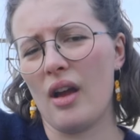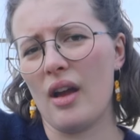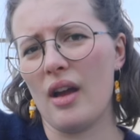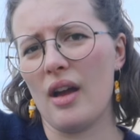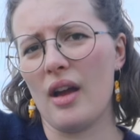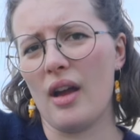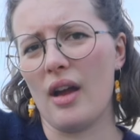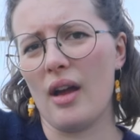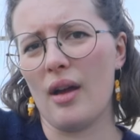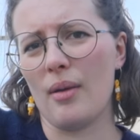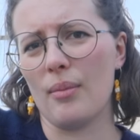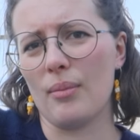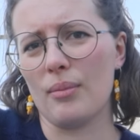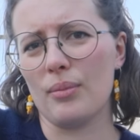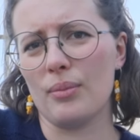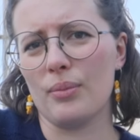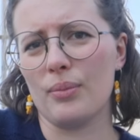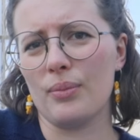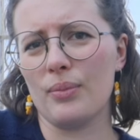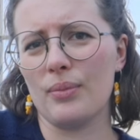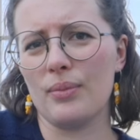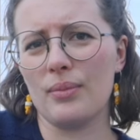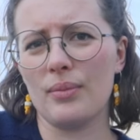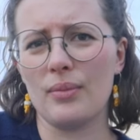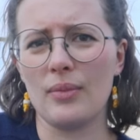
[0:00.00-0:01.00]

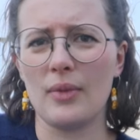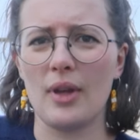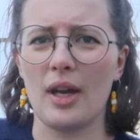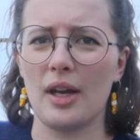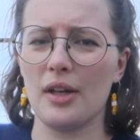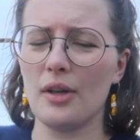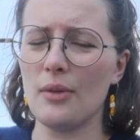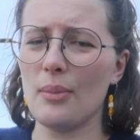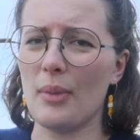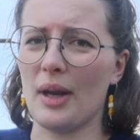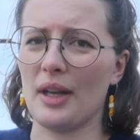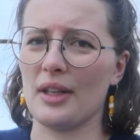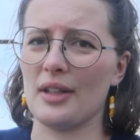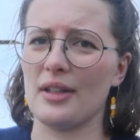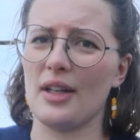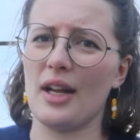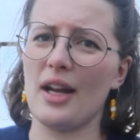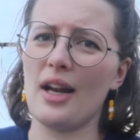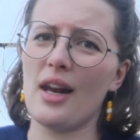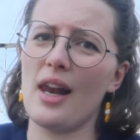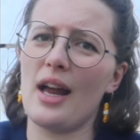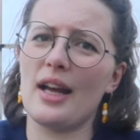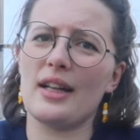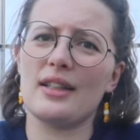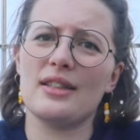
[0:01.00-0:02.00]
Um, I don't mind it.
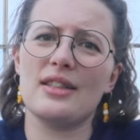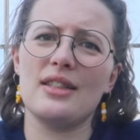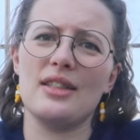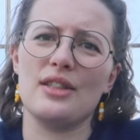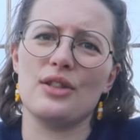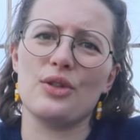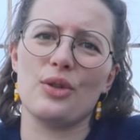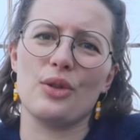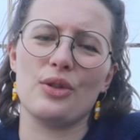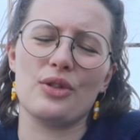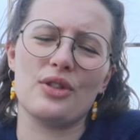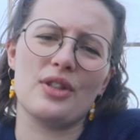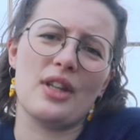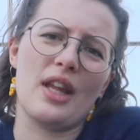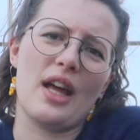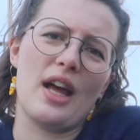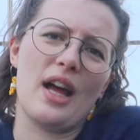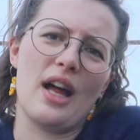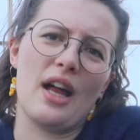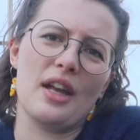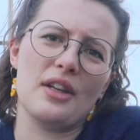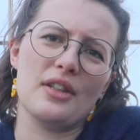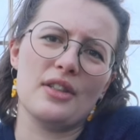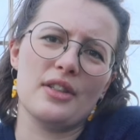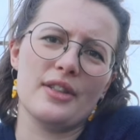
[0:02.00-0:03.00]
I like t-shirts
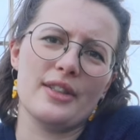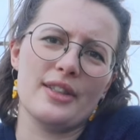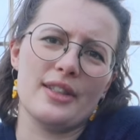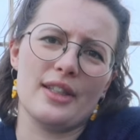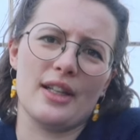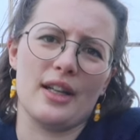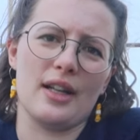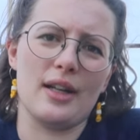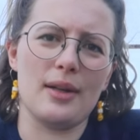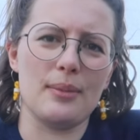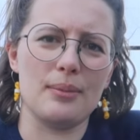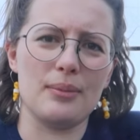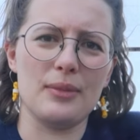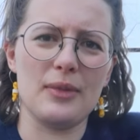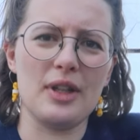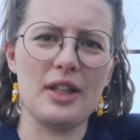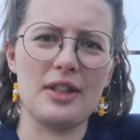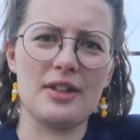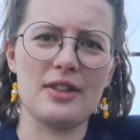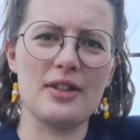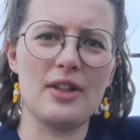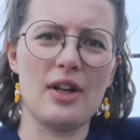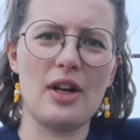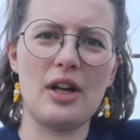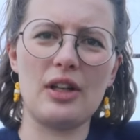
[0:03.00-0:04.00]
that um,
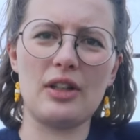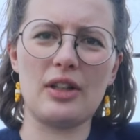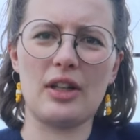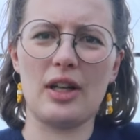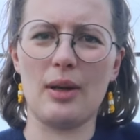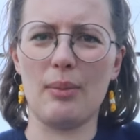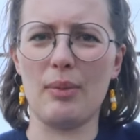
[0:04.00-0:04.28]
it's not